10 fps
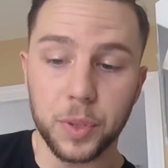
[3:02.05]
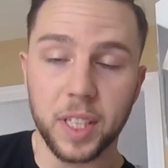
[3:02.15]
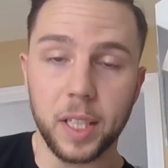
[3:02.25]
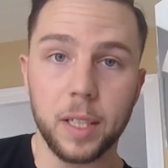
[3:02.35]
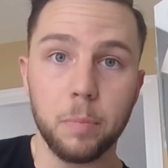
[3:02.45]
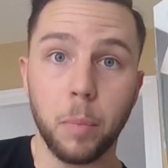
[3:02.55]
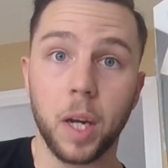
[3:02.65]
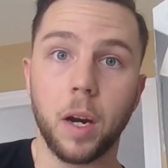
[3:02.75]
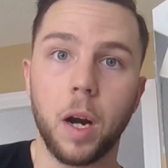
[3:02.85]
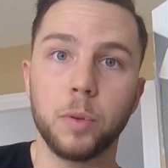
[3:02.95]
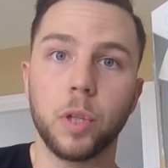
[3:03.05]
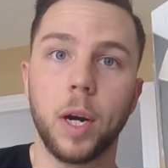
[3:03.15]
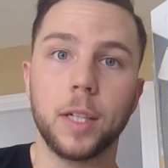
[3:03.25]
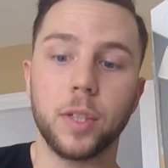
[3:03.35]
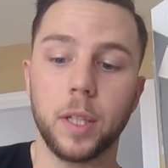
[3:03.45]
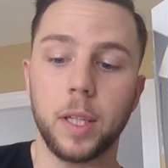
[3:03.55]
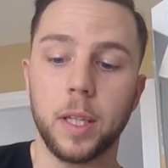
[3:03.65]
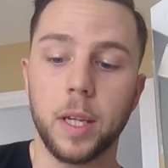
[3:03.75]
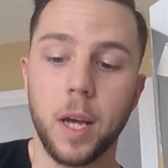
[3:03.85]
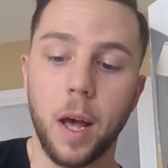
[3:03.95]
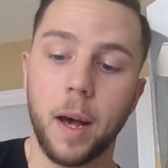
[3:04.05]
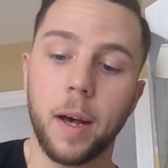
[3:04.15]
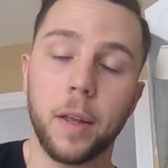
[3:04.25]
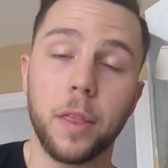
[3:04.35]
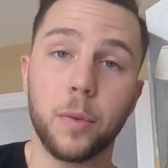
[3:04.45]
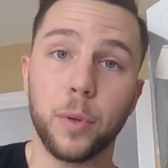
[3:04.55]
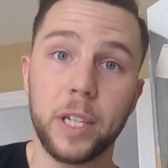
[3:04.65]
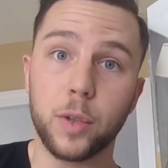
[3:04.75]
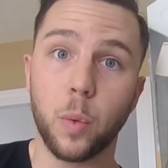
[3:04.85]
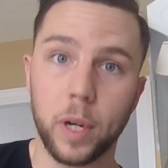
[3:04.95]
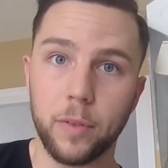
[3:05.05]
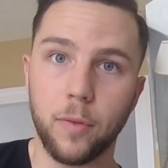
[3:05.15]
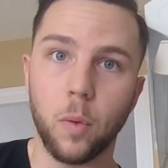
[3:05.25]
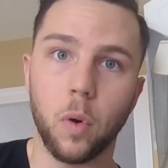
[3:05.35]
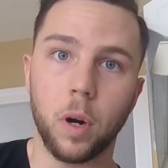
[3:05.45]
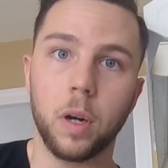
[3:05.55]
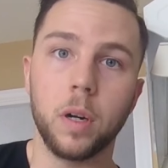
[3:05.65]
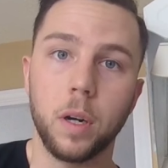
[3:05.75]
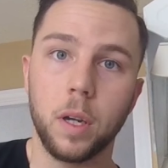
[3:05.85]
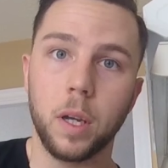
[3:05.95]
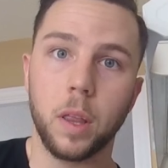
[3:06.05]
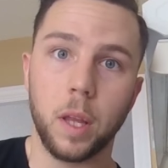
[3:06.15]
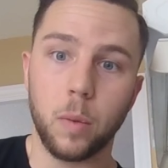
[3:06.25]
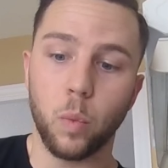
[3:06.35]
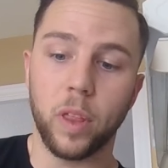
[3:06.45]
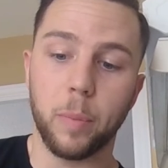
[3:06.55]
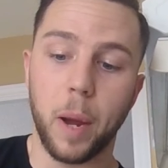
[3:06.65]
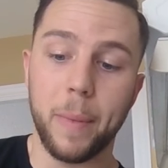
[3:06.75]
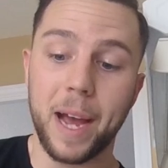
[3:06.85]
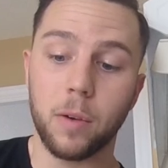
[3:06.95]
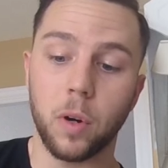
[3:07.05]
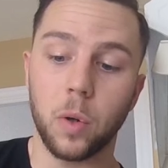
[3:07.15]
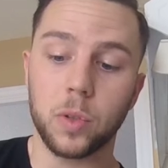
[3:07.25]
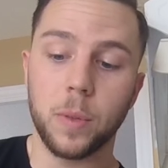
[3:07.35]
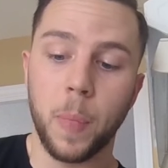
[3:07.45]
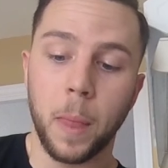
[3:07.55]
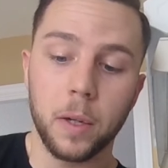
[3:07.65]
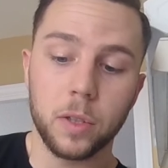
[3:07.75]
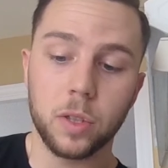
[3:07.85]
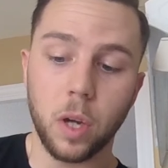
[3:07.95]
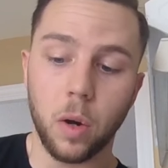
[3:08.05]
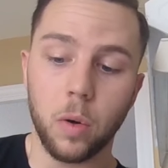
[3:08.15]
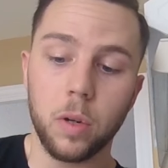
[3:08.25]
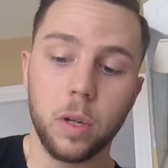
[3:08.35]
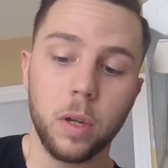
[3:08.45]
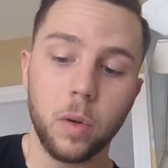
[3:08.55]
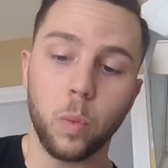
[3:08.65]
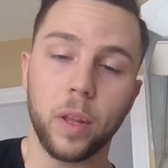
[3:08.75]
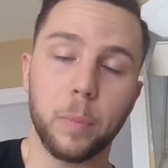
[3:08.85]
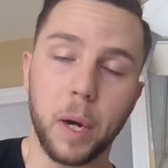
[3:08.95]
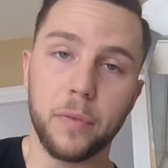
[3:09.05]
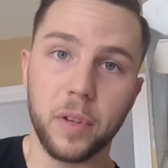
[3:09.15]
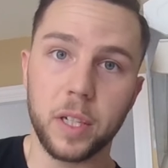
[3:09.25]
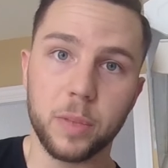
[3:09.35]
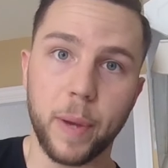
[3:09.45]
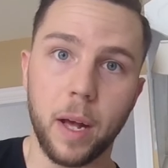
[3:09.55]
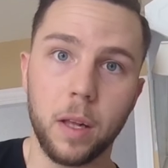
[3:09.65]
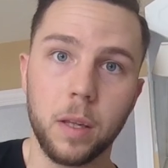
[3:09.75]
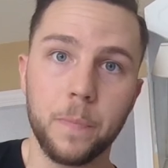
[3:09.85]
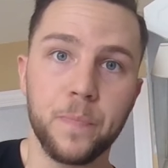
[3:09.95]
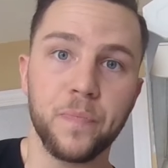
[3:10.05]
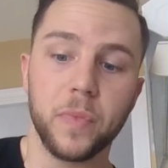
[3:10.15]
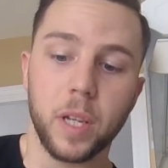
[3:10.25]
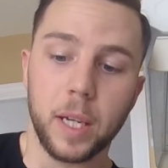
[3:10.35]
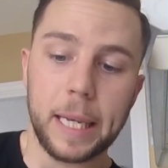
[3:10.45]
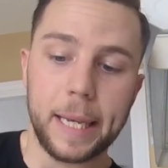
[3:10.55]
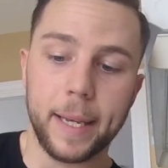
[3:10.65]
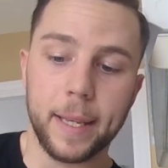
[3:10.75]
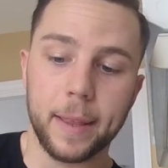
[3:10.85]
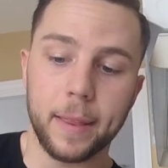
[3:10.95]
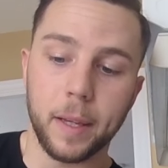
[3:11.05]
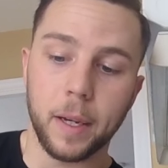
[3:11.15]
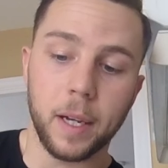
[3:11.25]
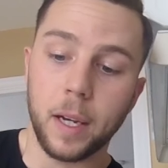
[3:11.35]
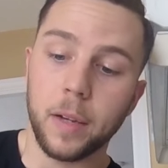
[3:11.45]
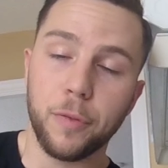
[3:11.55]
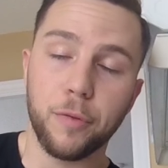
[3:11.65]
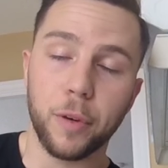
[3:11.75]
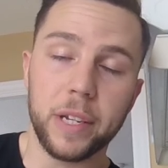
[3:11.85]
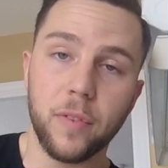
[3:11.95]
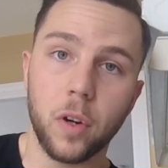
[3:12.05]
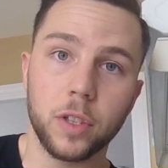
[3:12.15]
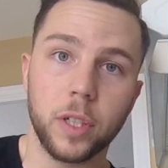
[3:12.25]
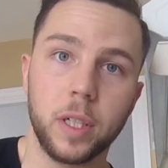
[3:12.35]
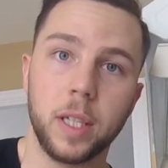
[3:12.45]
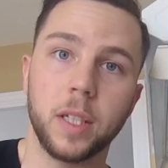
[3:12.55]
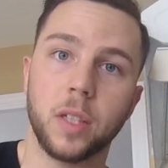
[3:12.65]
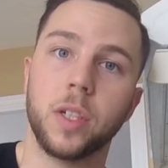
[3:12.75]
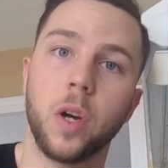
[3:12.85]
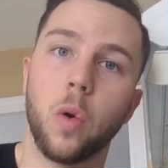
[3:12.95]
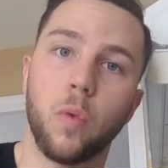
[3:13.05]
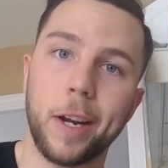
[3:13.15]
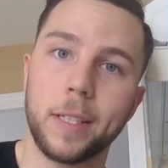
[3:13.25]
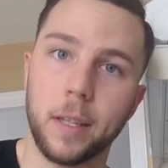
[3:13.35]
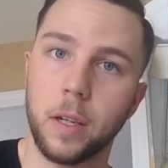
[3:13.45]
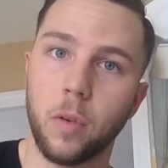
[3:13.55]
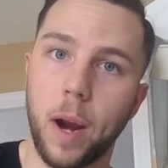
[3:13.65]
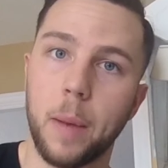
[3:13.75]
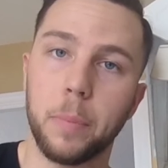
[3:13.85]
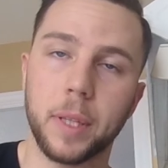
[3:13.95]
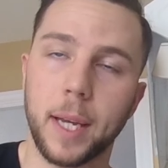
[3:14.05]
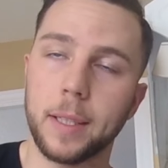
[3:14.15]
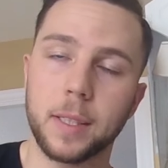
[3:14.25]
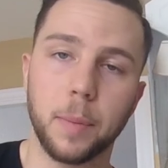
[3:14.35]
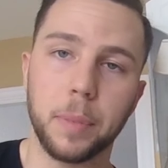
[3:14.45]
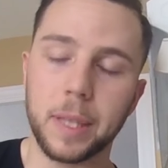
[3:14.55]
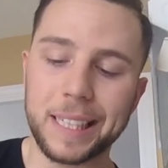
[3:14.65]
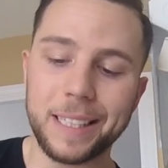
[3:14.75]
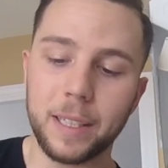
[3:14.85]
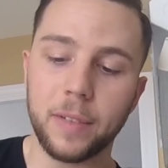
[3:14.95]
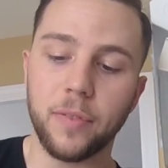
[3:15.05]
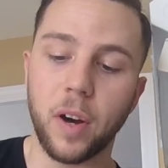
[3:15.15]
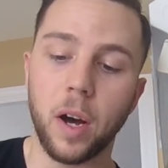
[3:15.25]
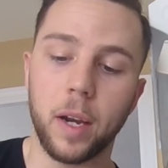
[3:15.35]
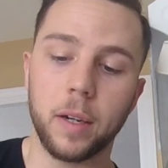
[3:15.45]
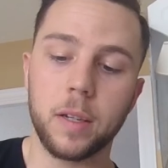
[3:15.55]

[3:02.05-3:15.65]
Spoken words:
seen, my carbs are actually 324 with my macros. So with MyFitnessPal, the free version, it doesn't go right to the gram, but that is completely fine.